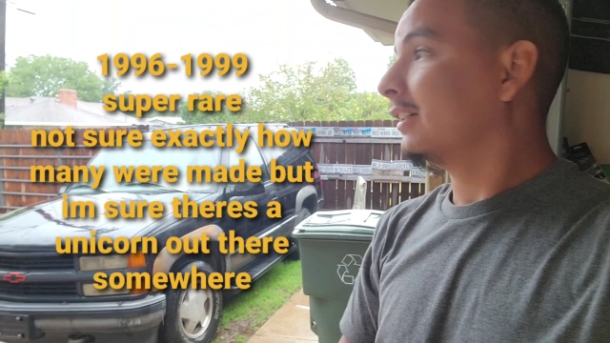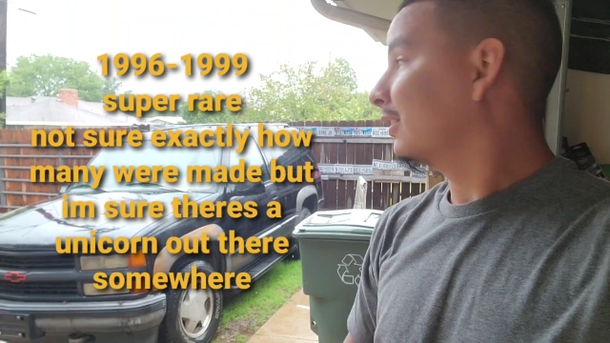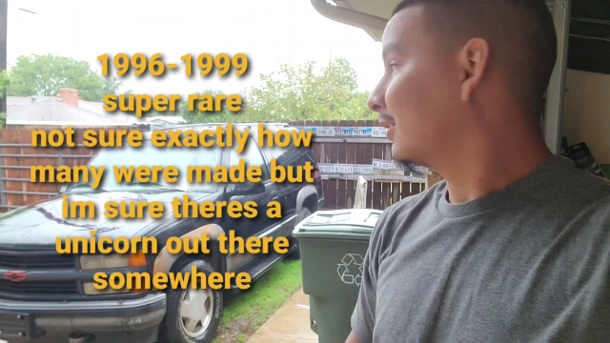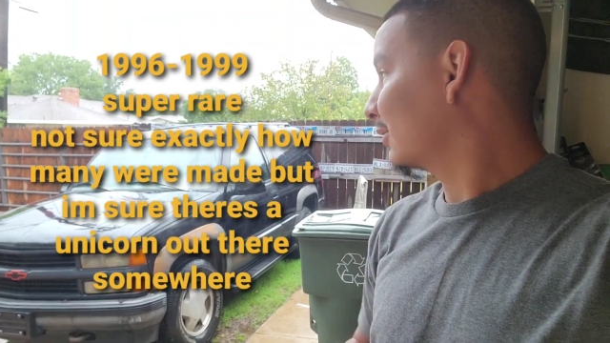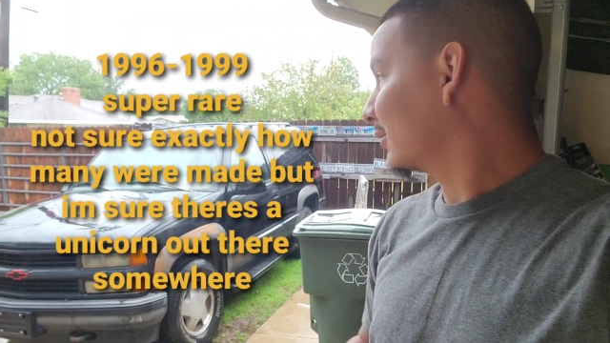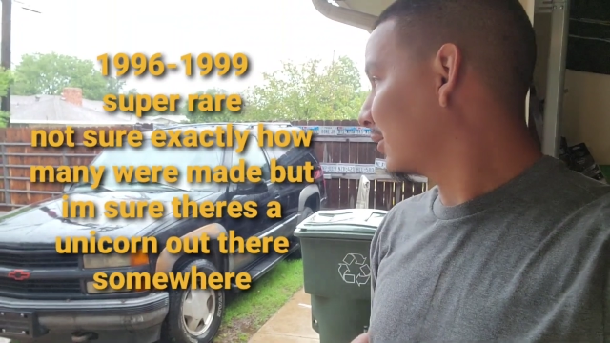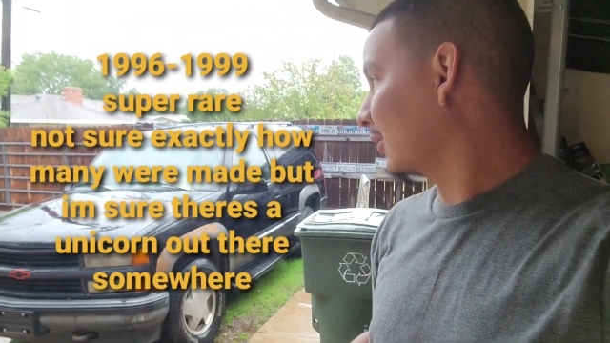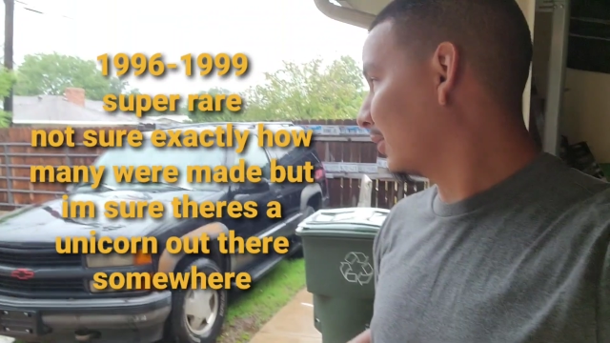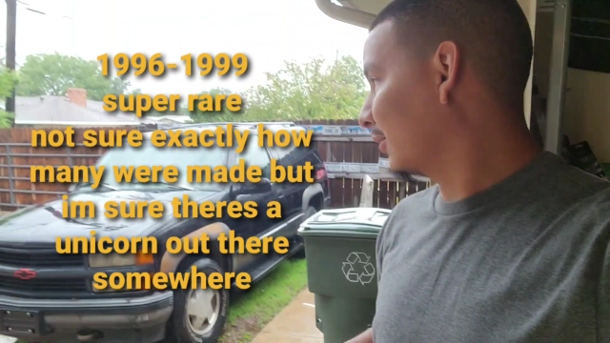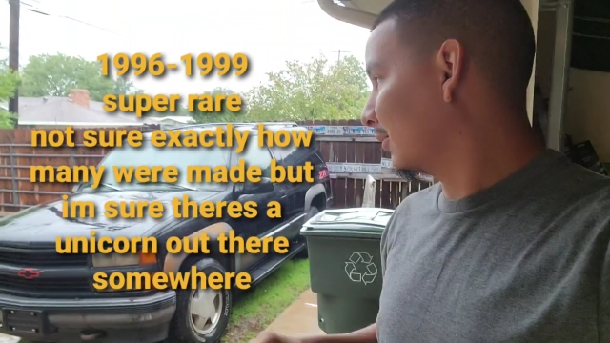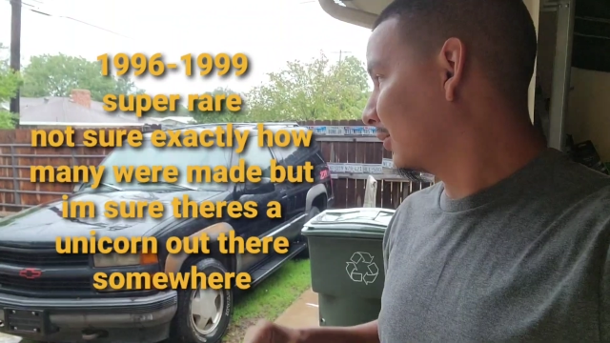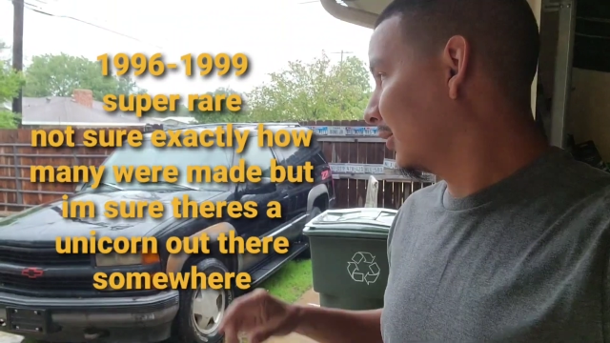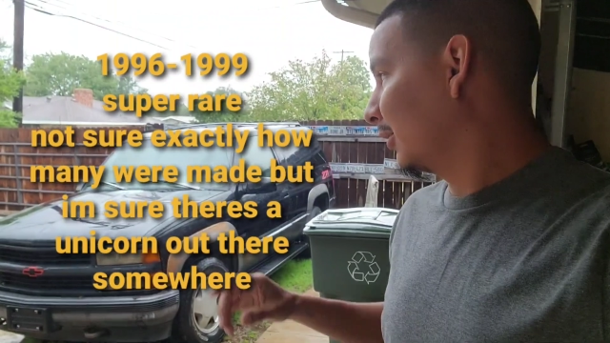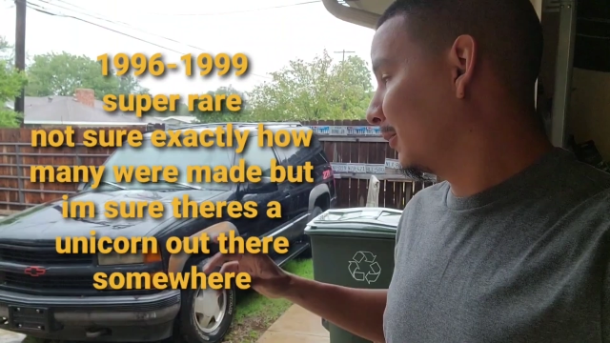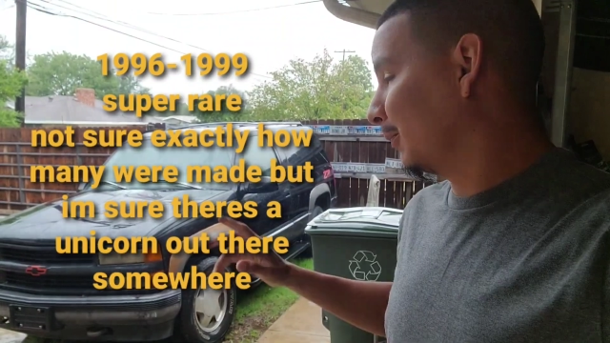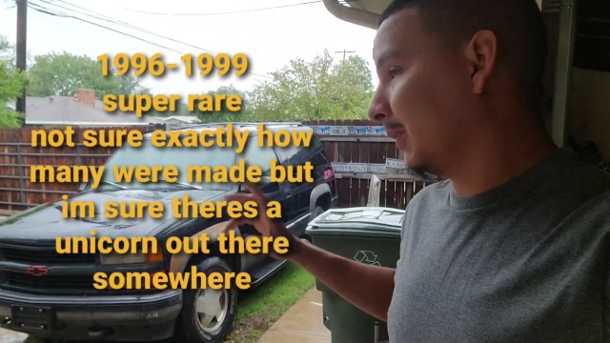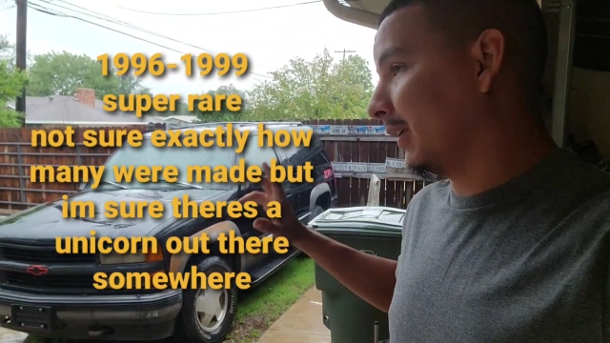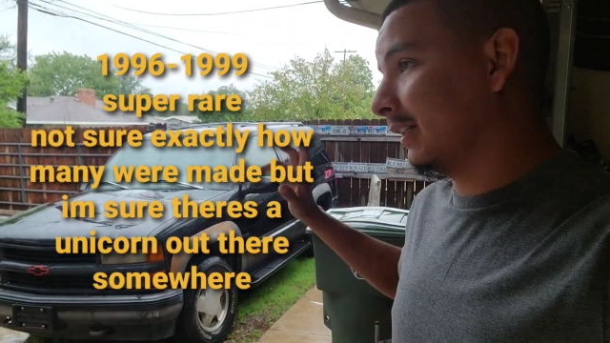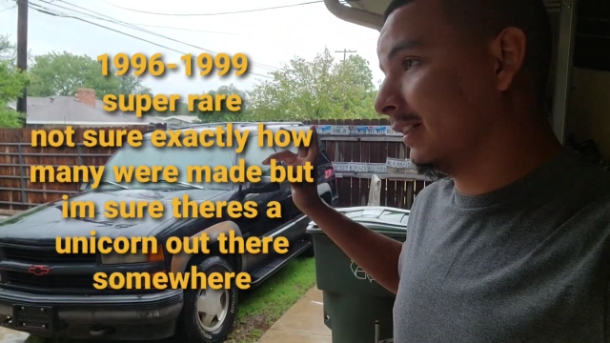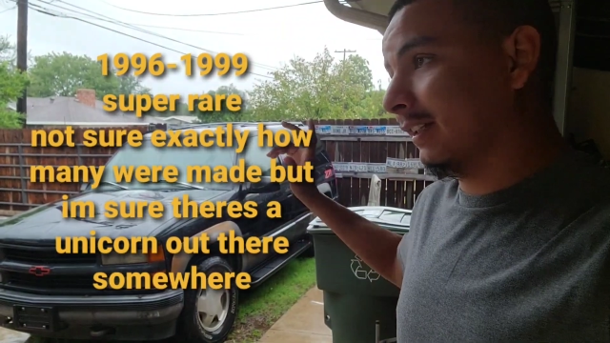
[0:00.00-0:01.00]
So,
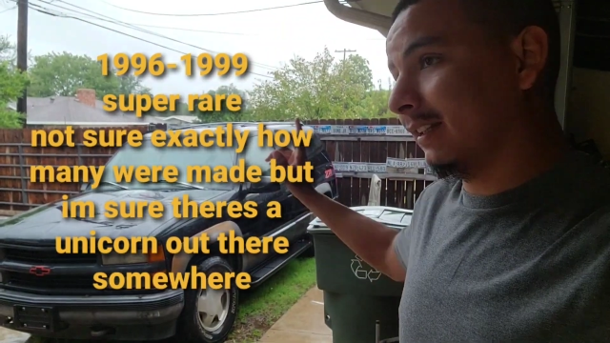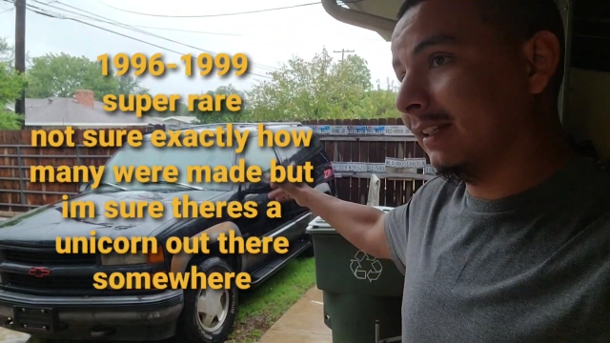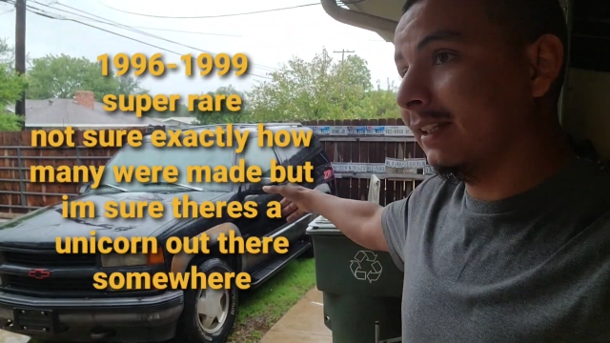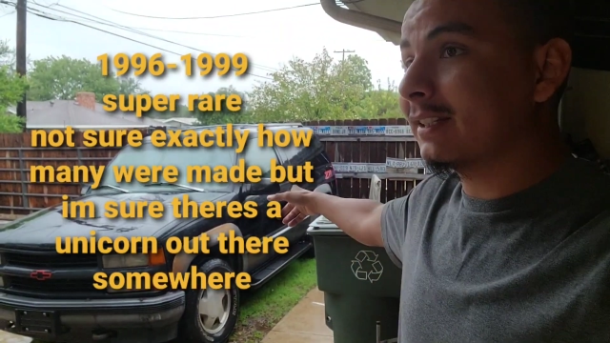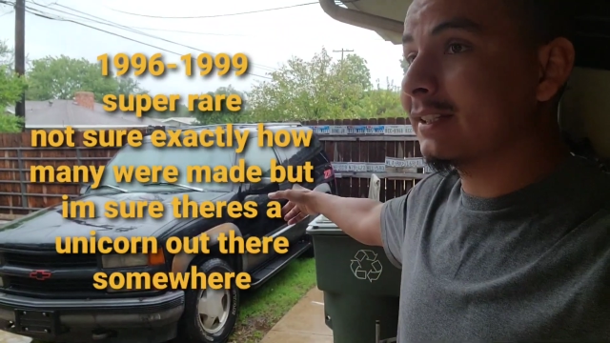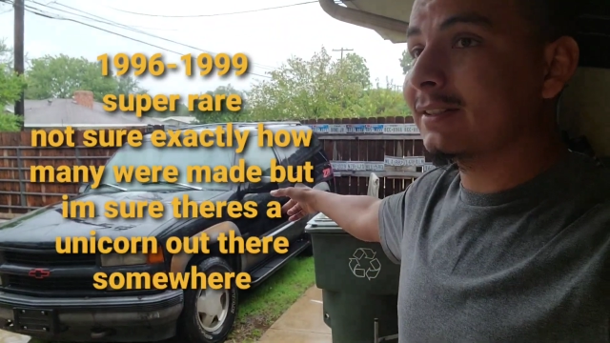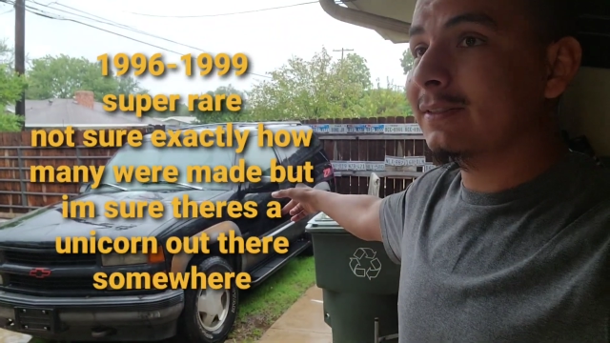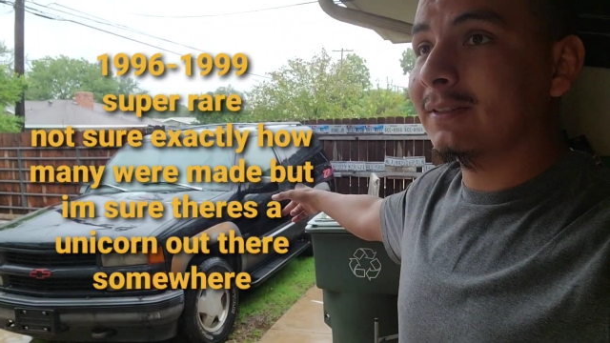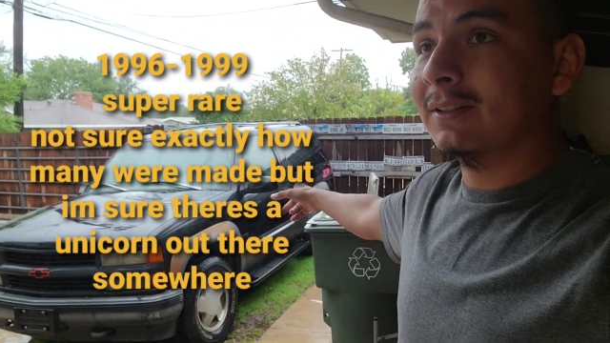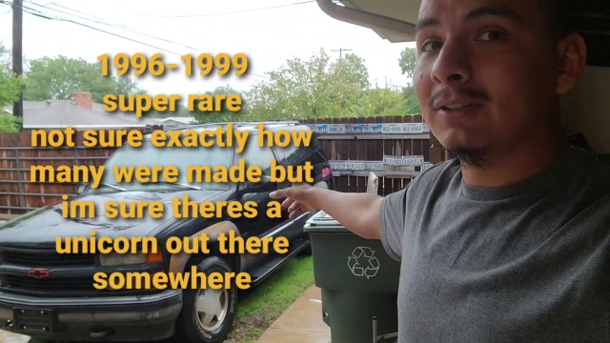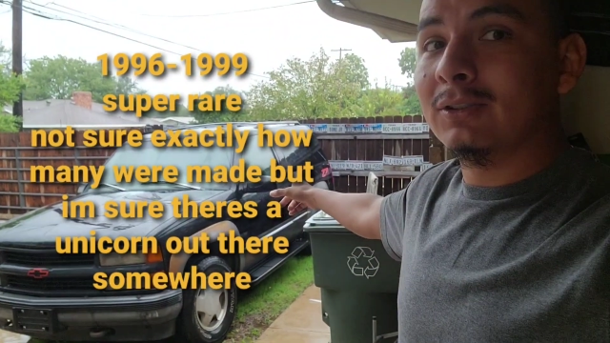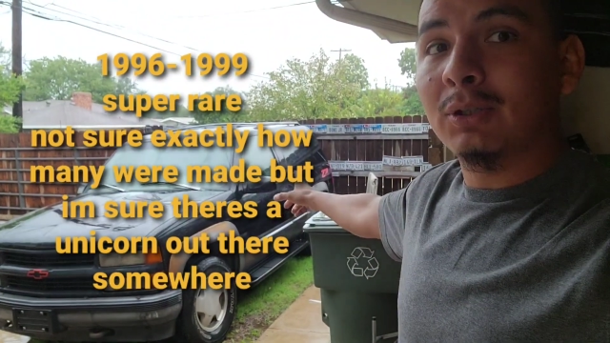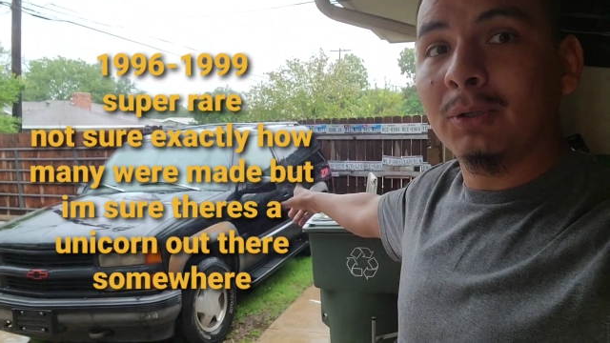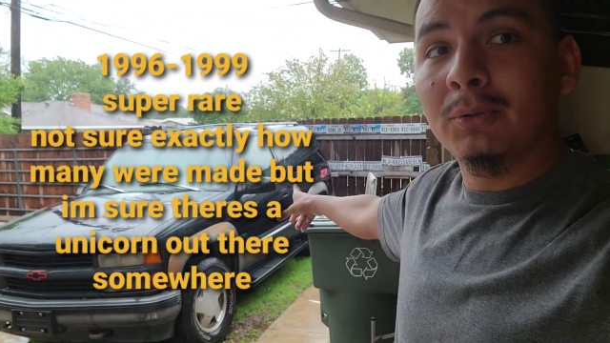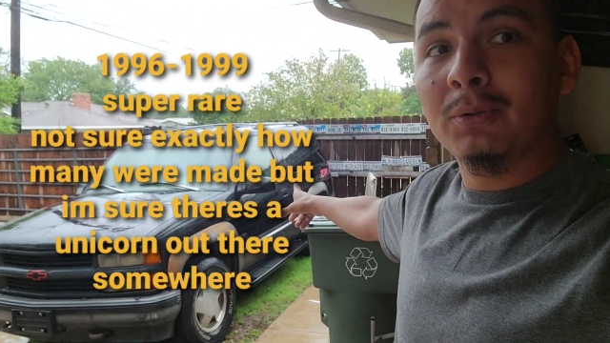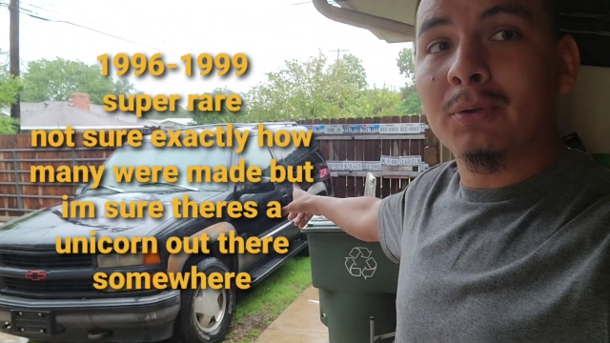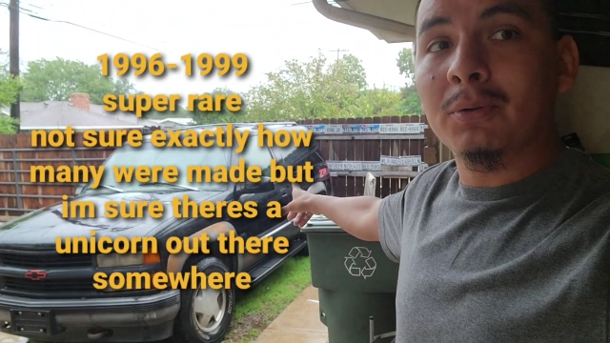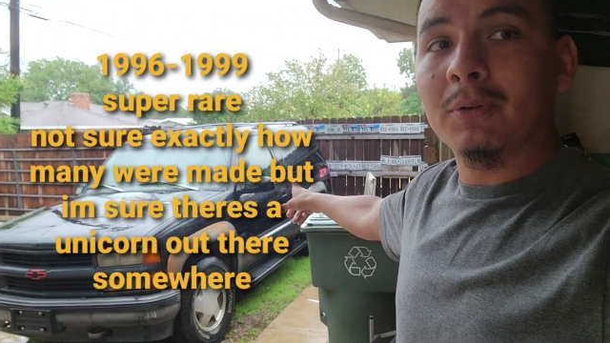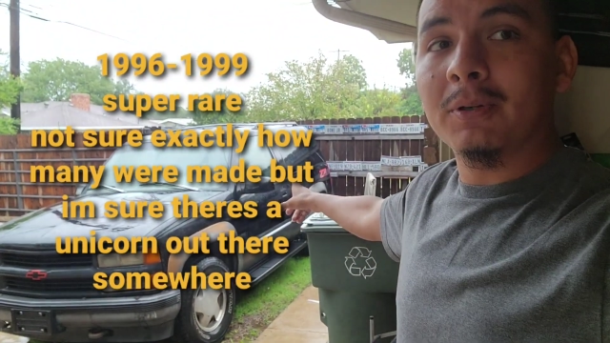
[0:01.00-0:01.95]
being that this two-door